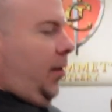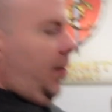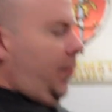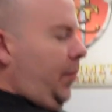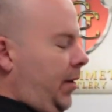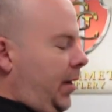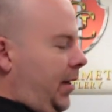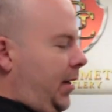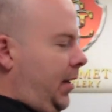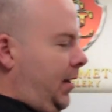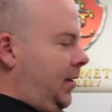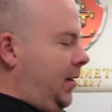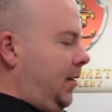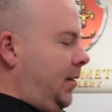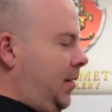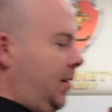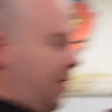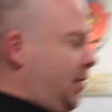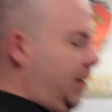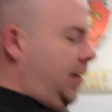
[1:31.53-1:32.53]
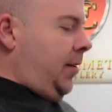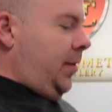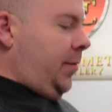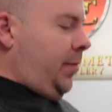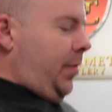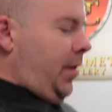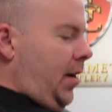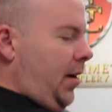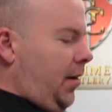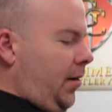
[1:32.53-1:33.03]
Because it's
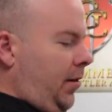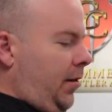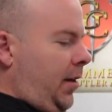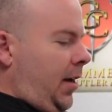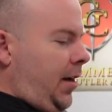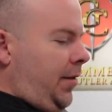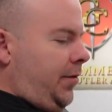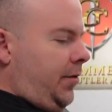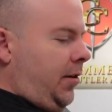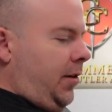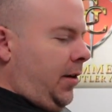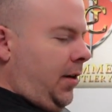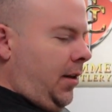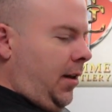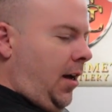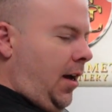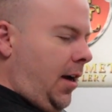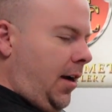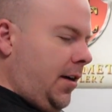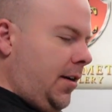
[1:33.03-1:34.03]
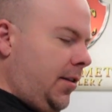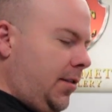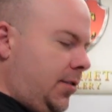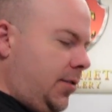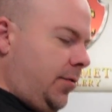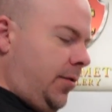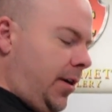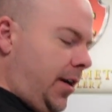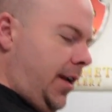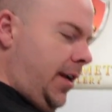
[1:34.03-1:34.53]
modeled after a Glock
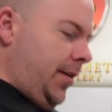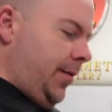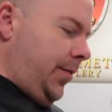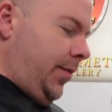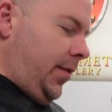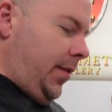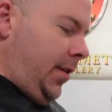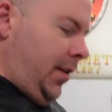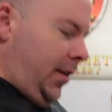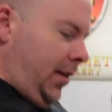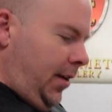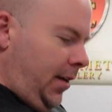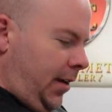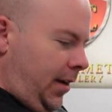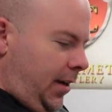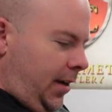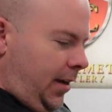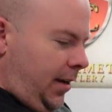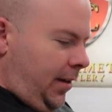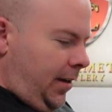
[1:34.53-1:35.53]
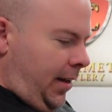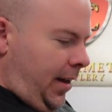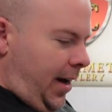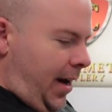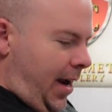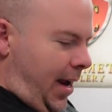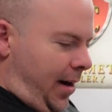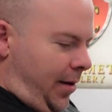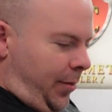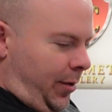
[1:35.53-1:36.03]
20 that
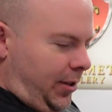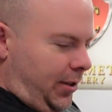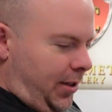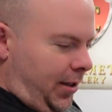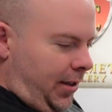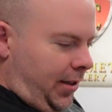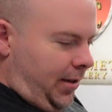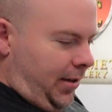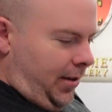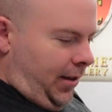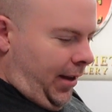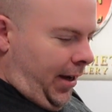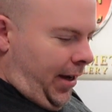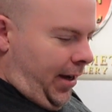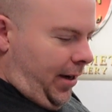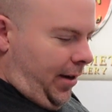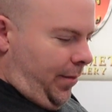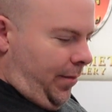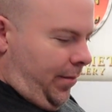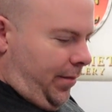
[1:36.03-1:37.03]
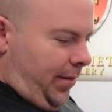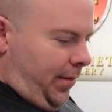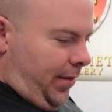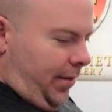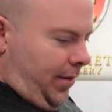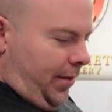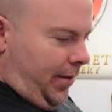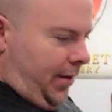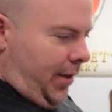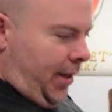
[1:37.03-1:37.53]
had a bunch of, like,
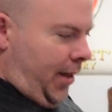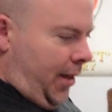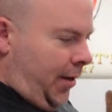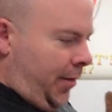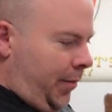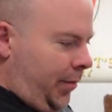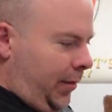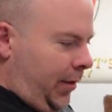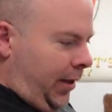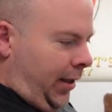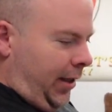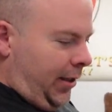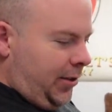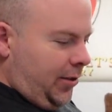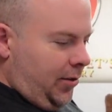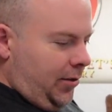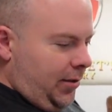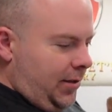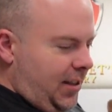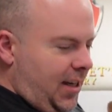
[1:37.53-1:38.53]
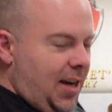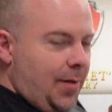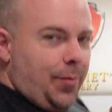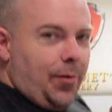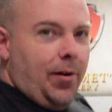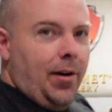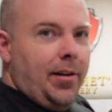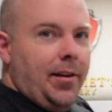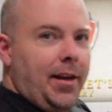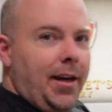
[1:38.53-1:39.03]
electrical tape
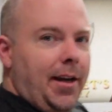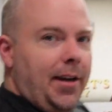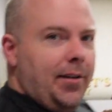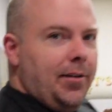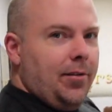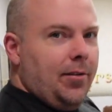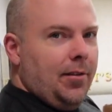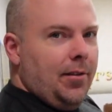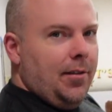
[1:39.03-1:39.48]
around the handle.